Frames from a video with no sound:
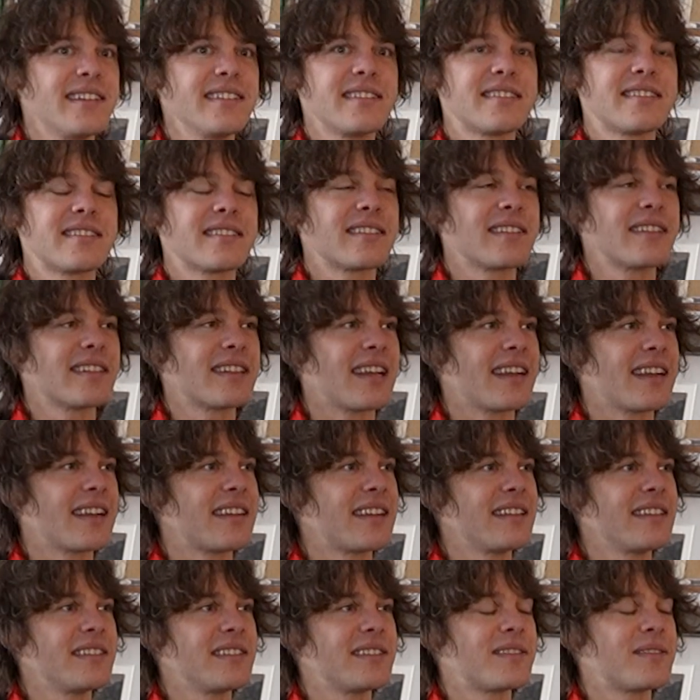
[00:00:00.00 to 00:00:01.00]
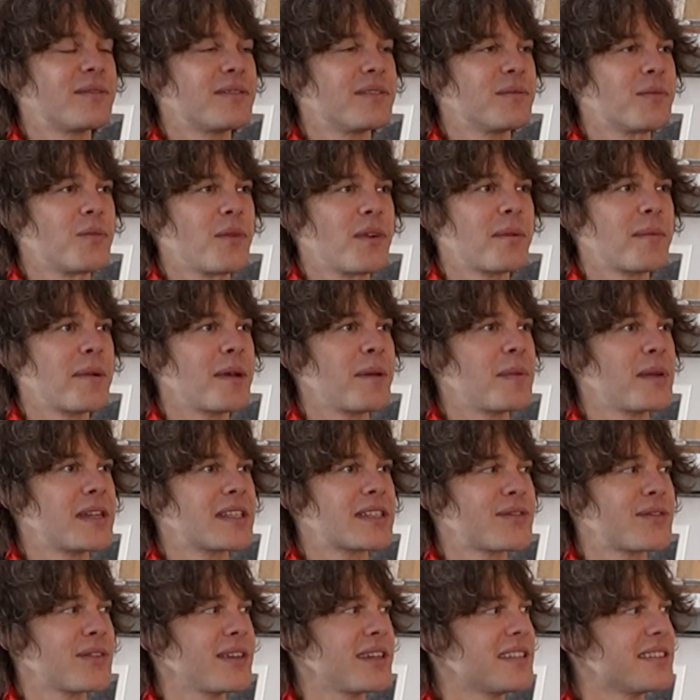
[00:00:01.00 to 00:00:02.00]
he's one of my
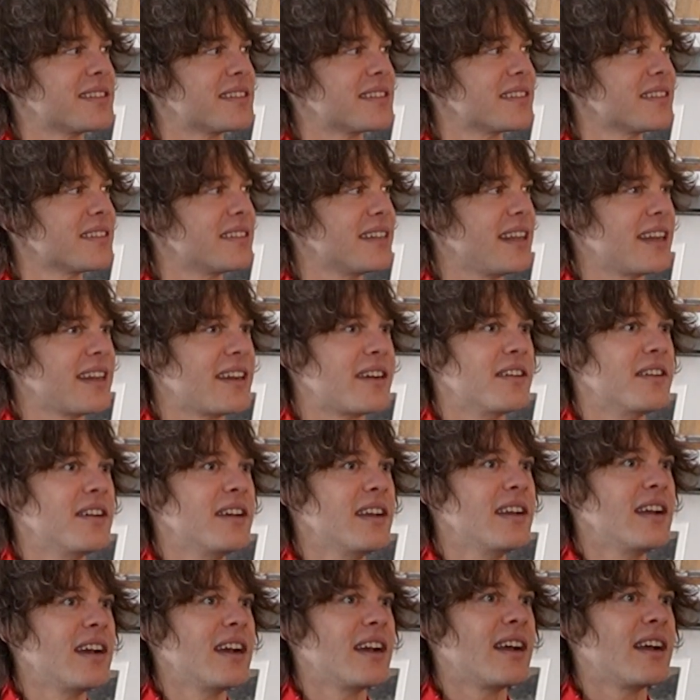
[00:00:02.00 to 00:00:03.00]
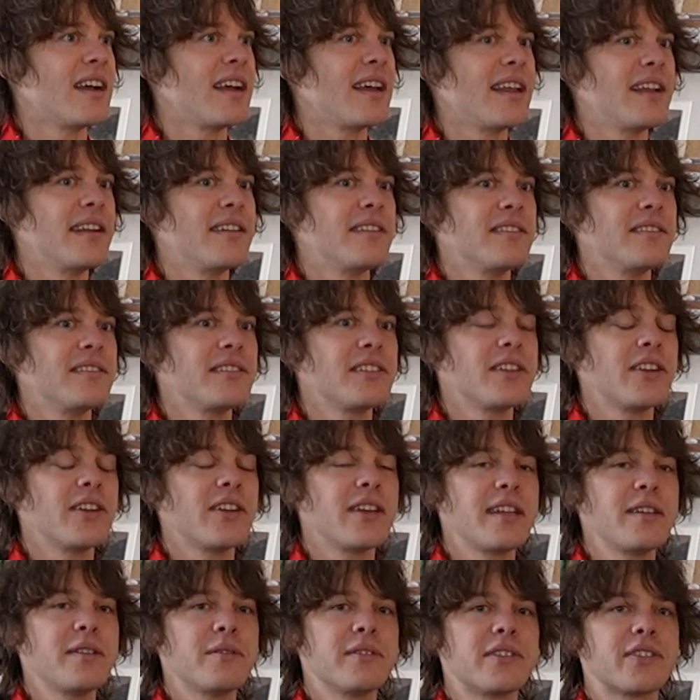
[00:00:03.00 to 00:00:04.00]
best friends now. And, you
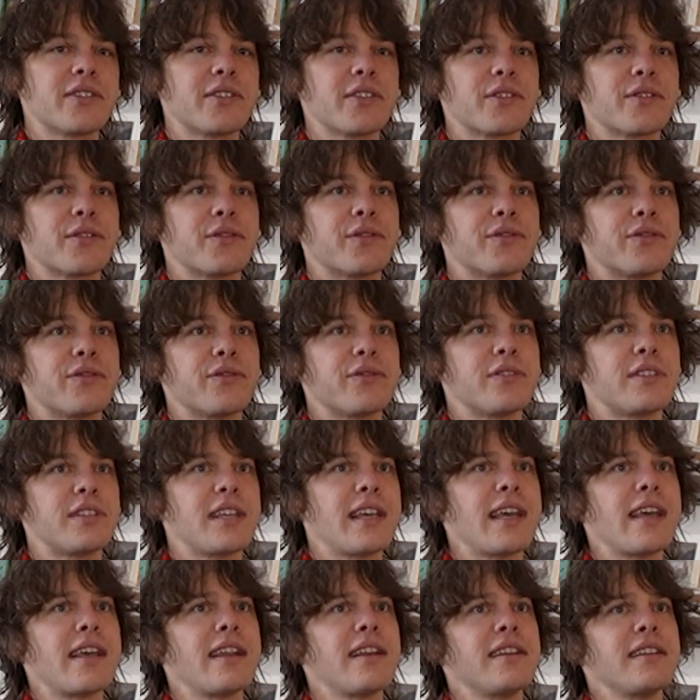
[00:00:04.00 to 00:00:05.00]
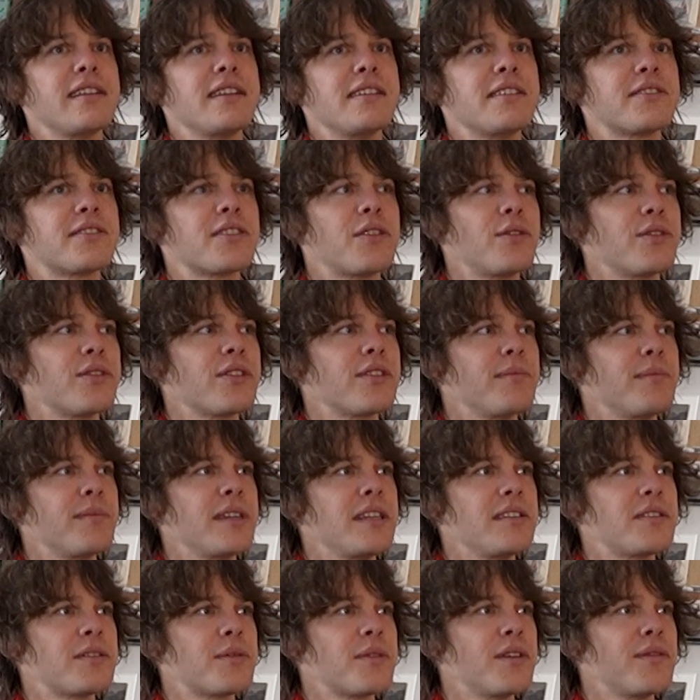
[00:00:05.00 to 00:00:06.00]
know, he was sort of 10 years older than
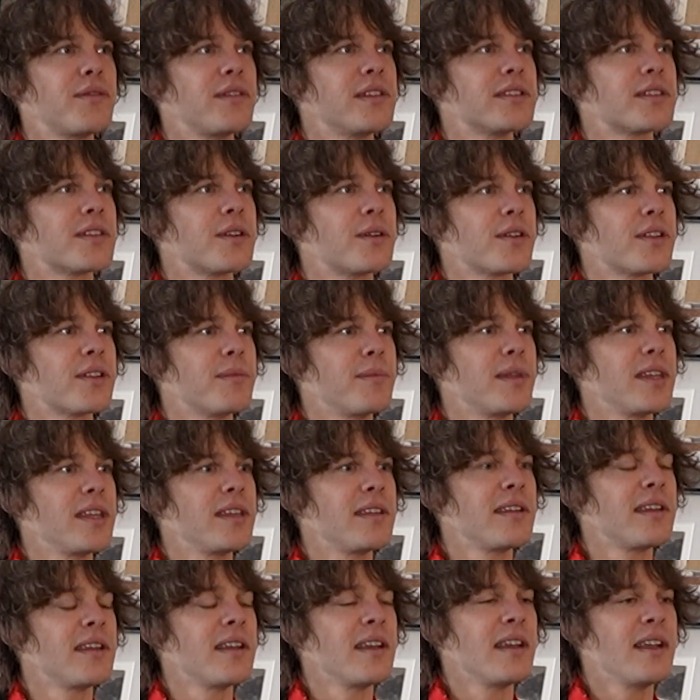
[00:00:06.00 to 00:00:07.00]
me, 12 years older than me.